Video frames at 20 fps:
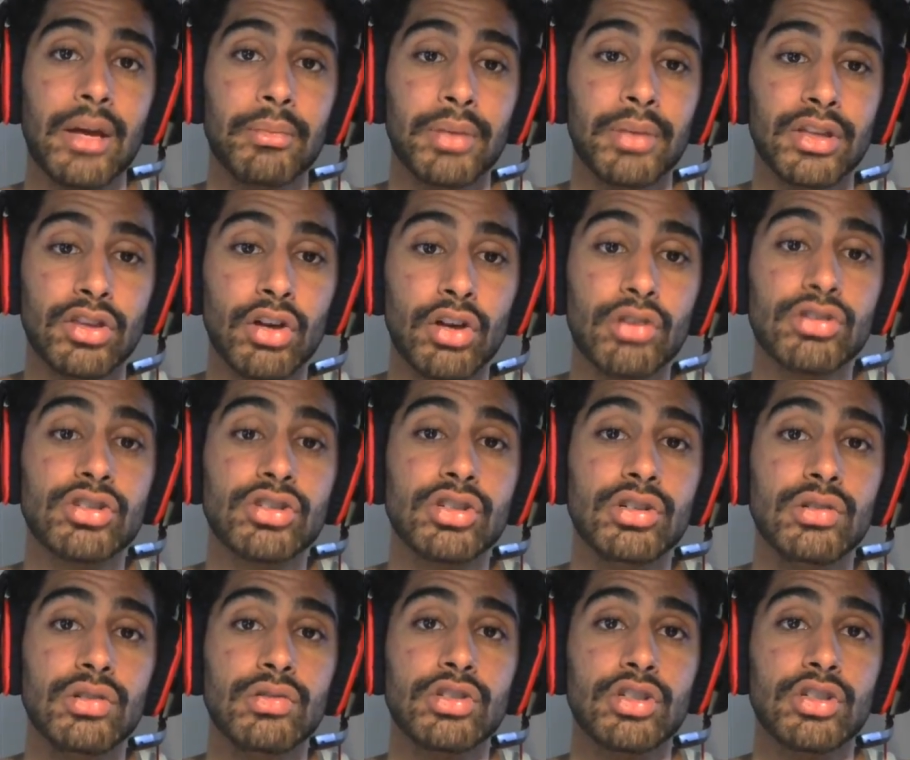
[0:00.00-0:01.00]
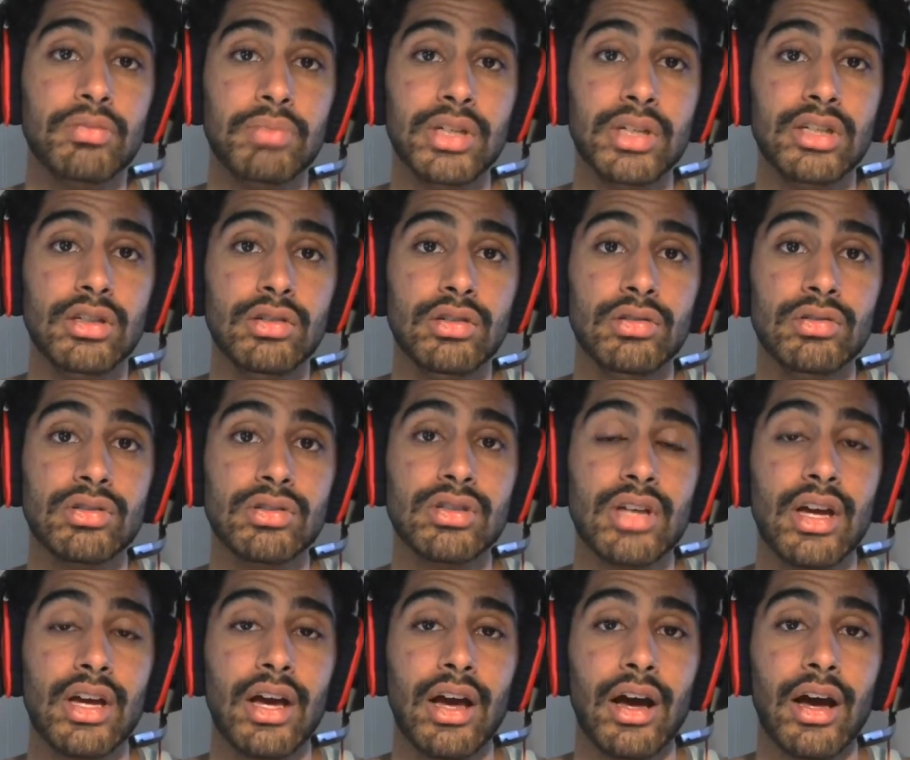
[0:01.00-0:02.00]
but those two should be used
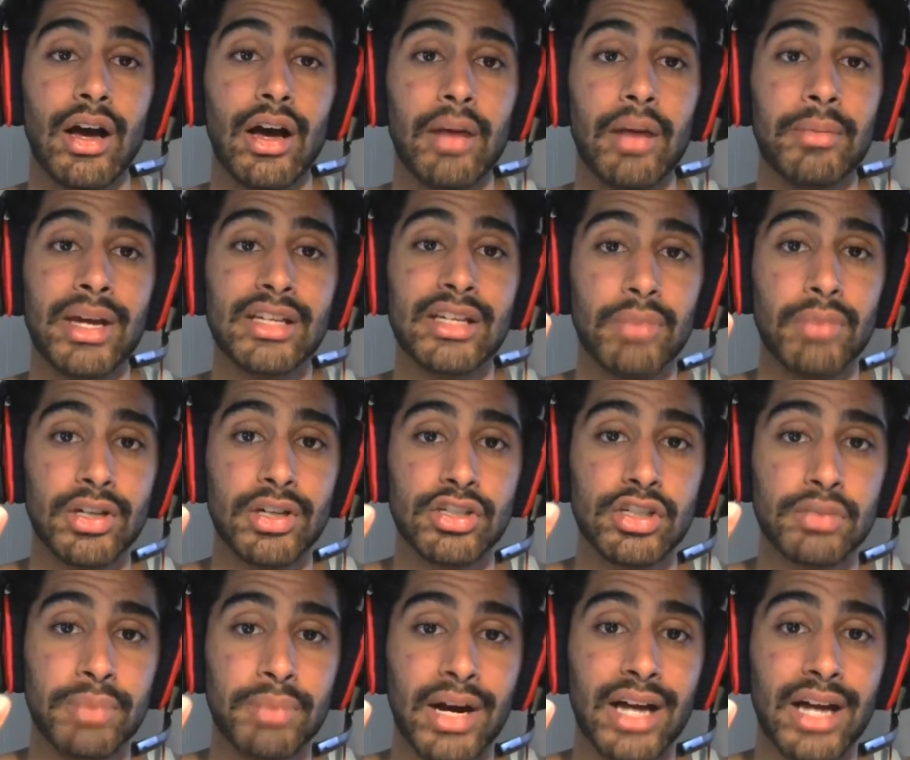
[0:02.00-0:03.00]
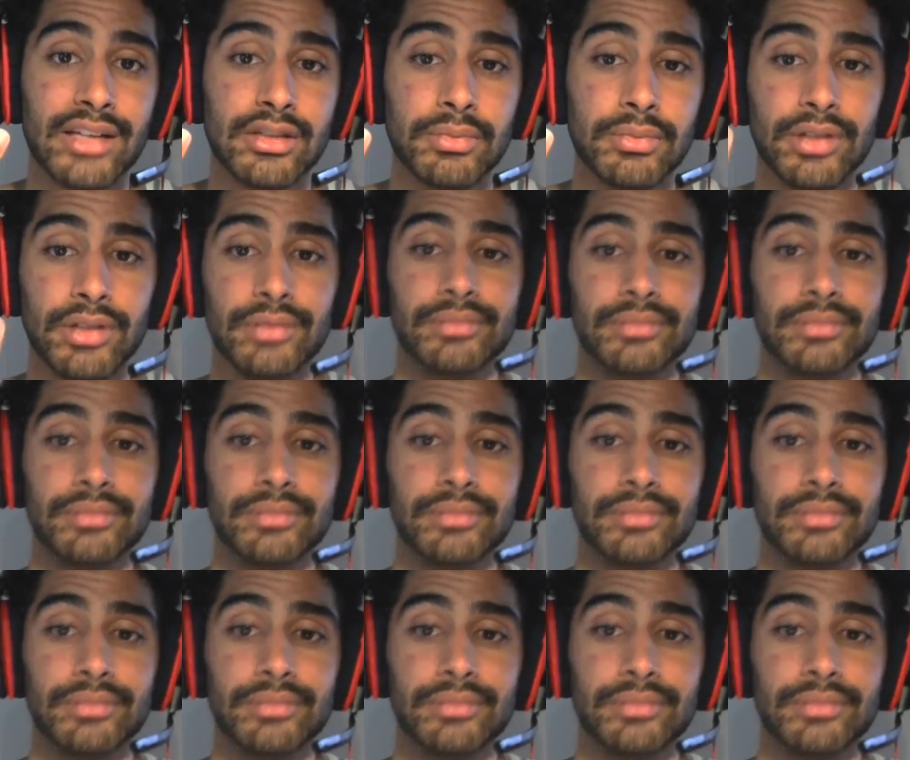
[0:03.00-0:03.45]
as much as possible.